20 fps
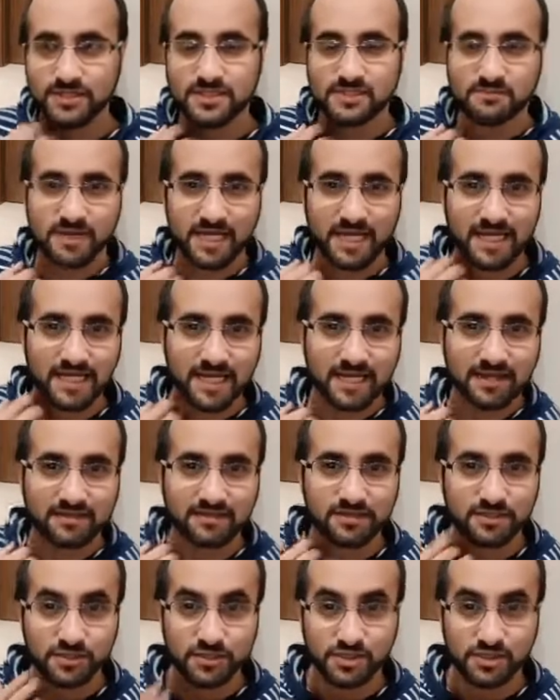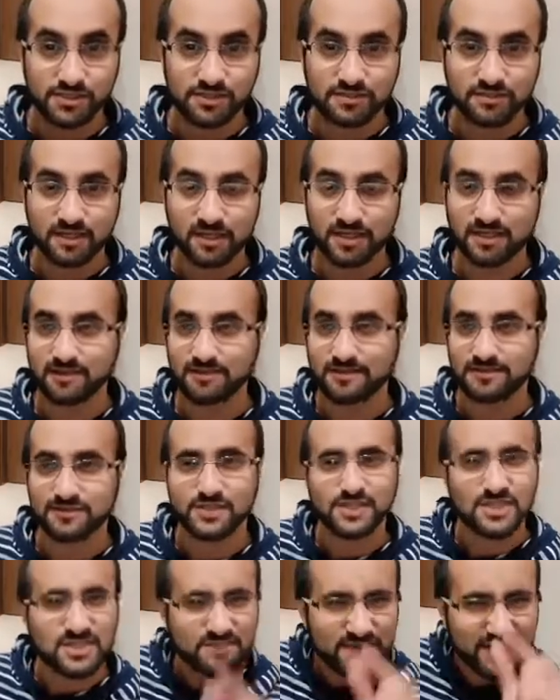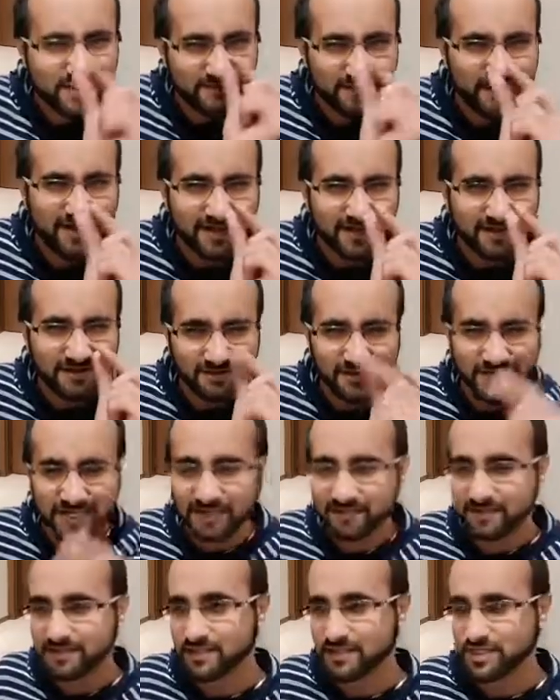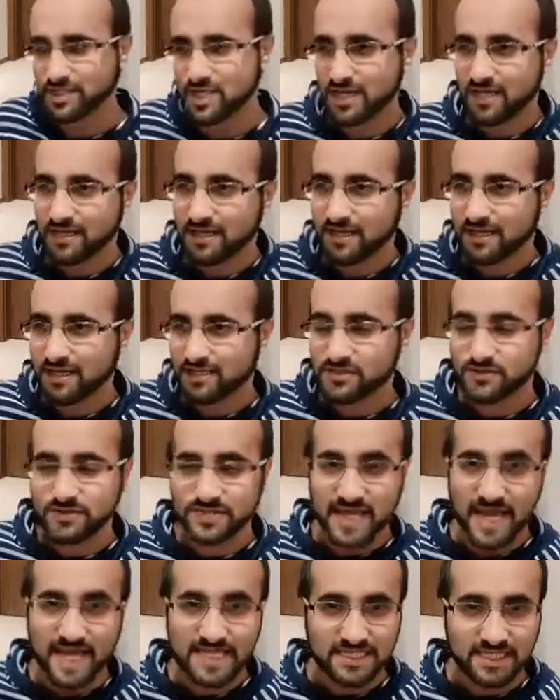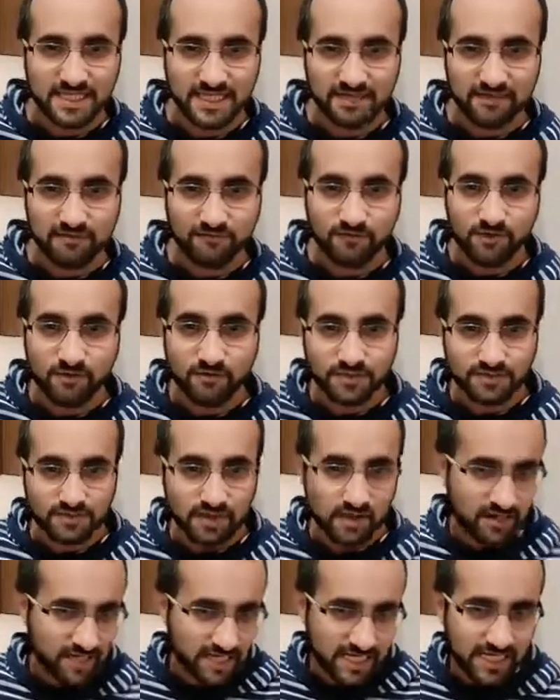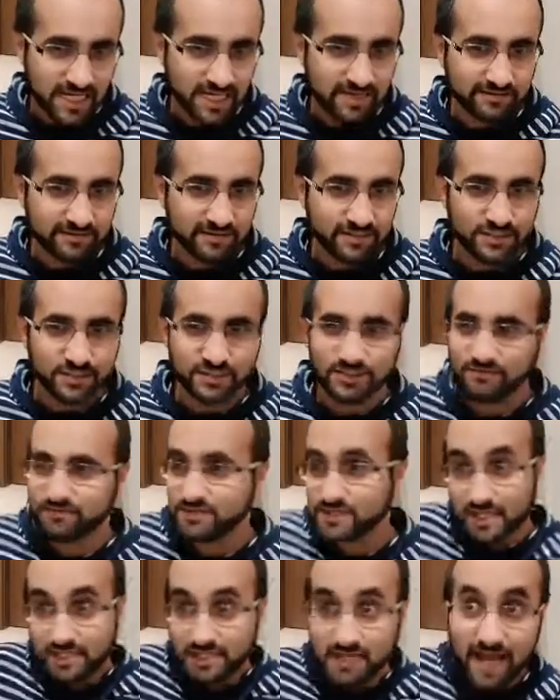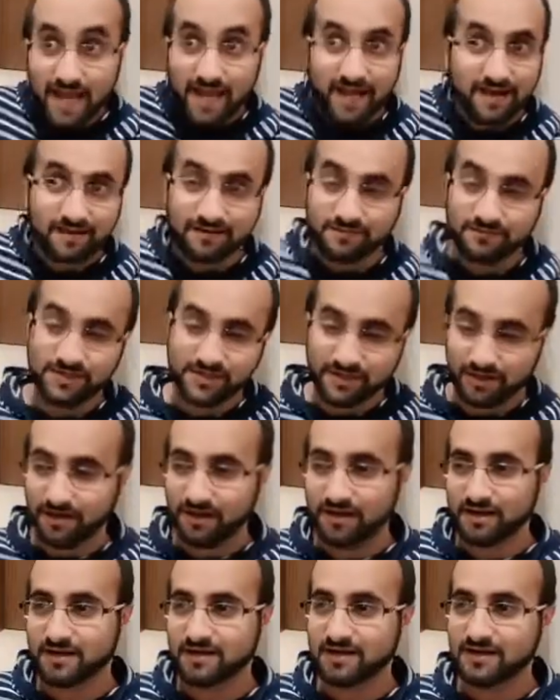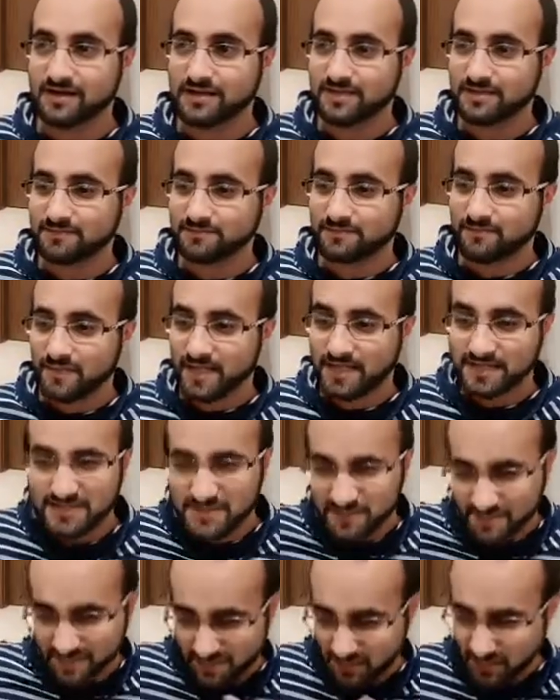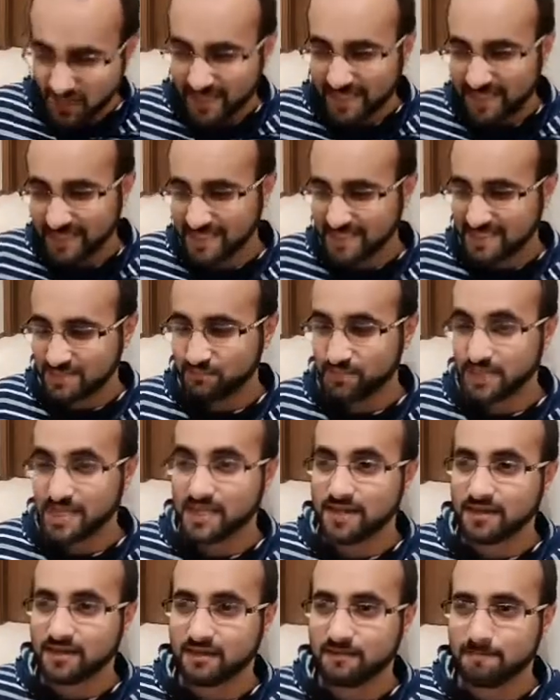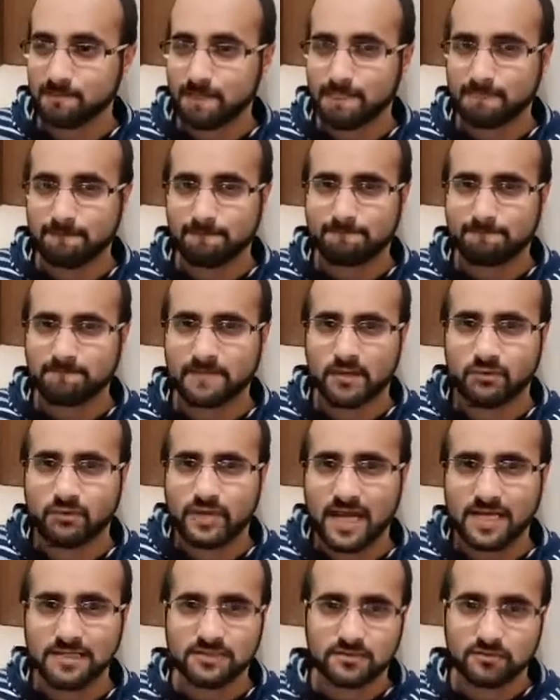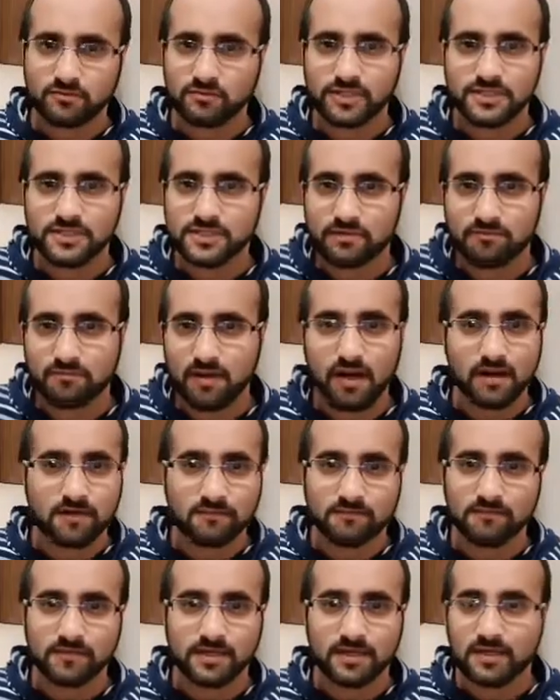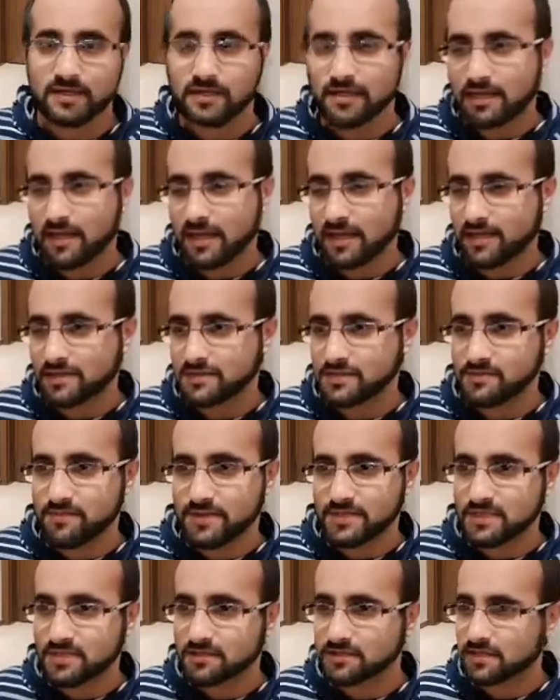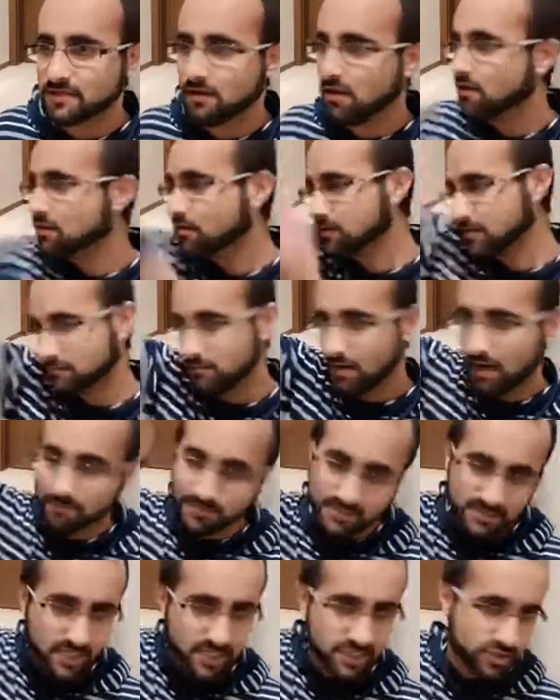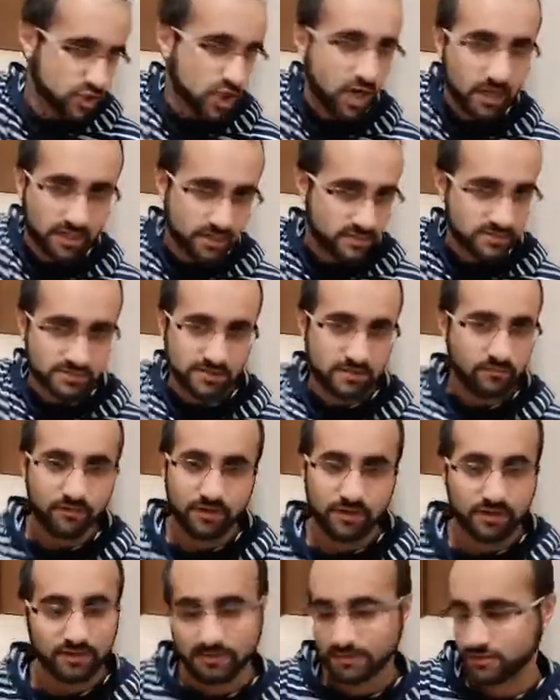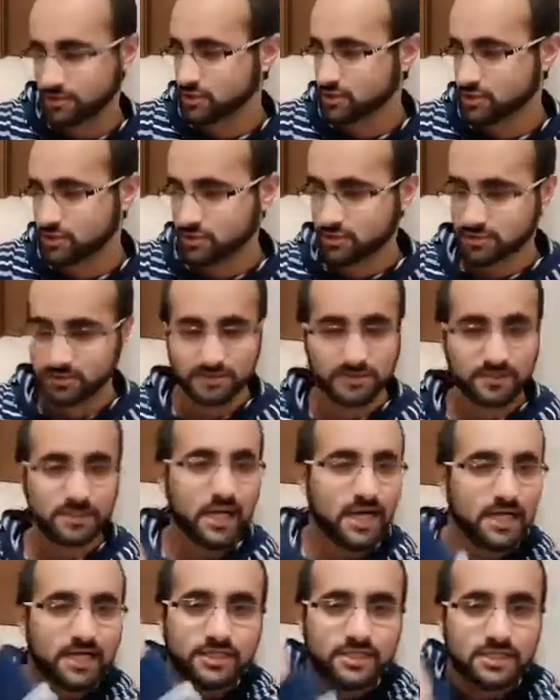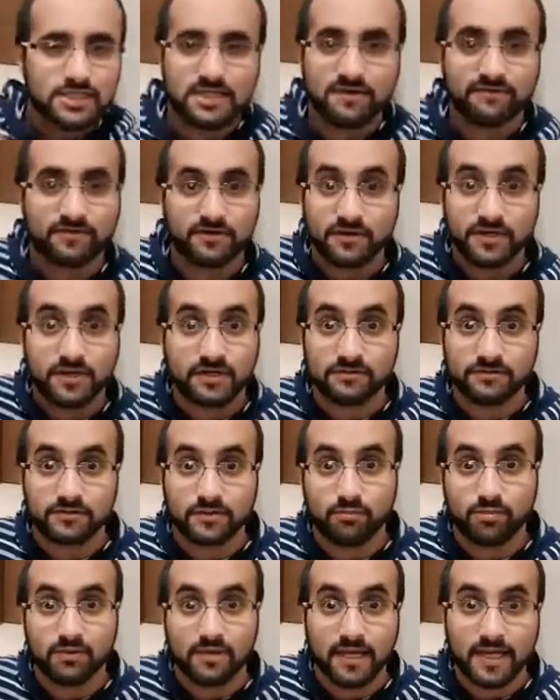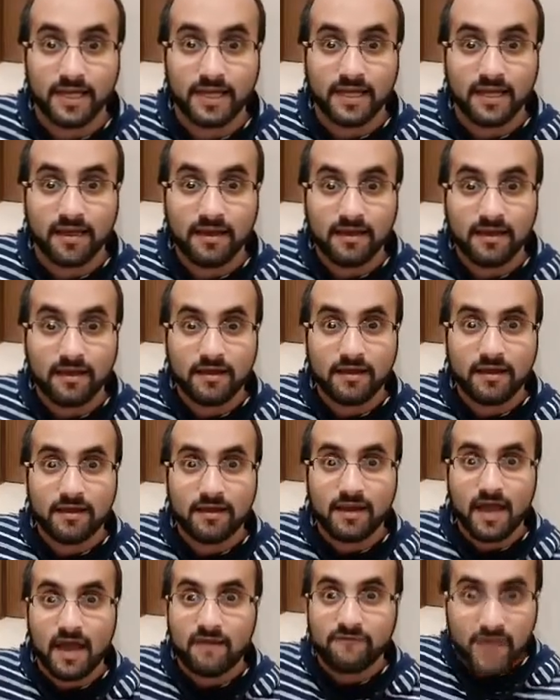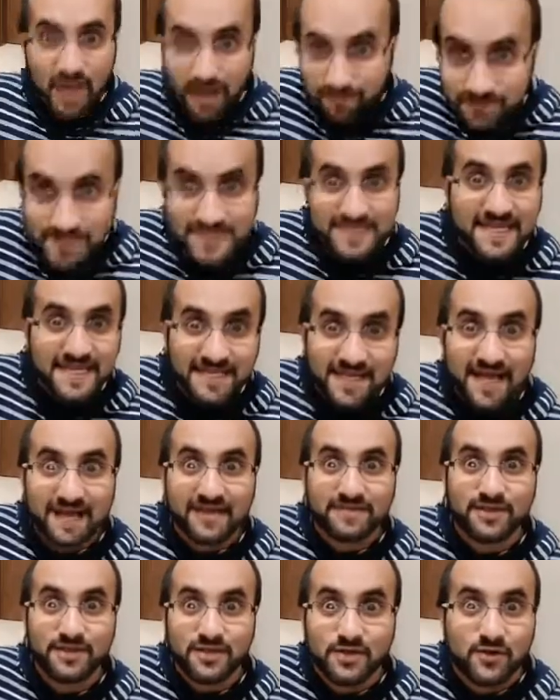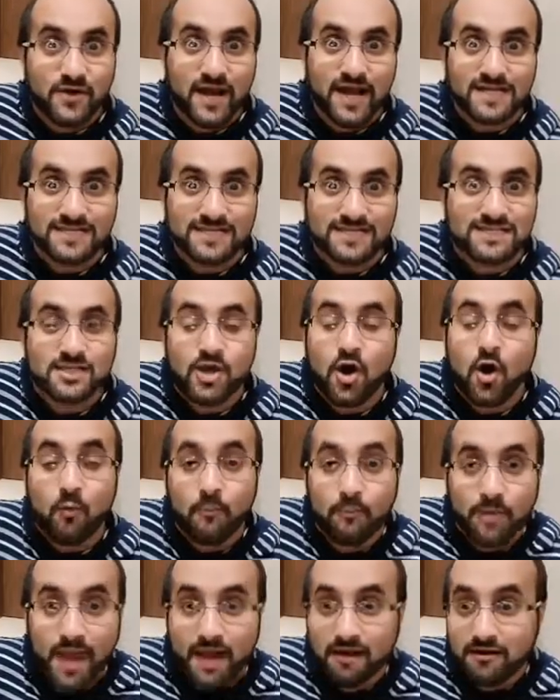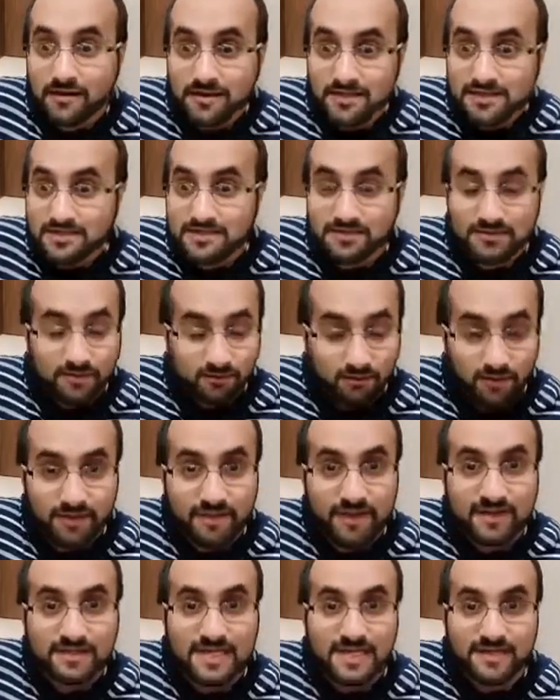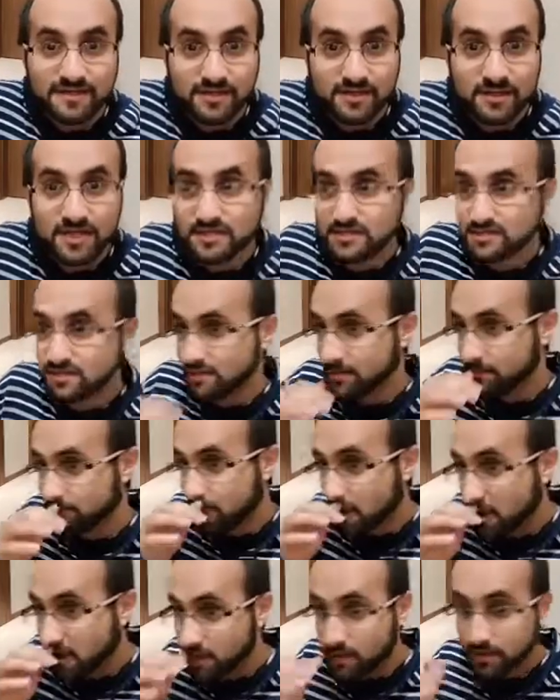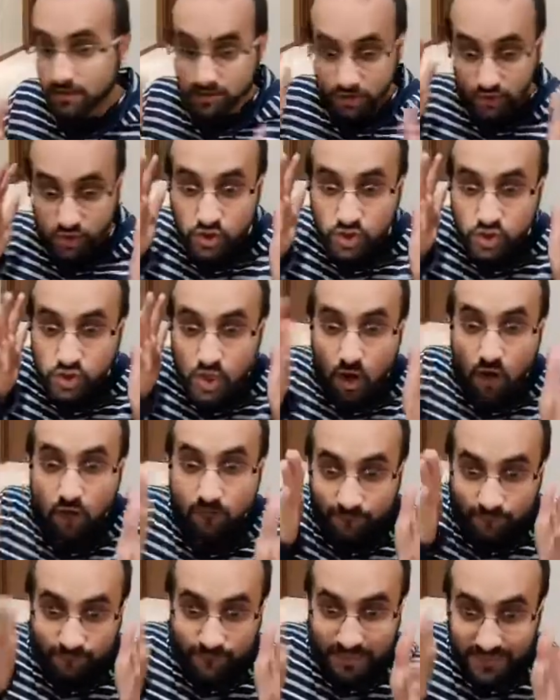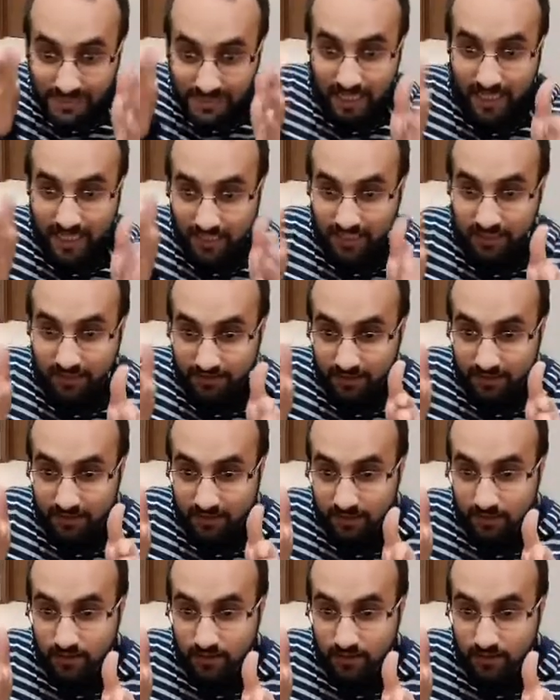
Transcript: us speak in English, and, and she speaks very little English, and she was asking if we were talking in English, and we said, "Yeah, we are," and she was trying to speak. Then we asked her, "Where's your mom?" And she basically said, "Oh, her mom is like jogging somewhere. She's just, she kind of just left her here to play." Have you ever seen that in the US? Yo, parents, when they take their kids to the park, they're so fixated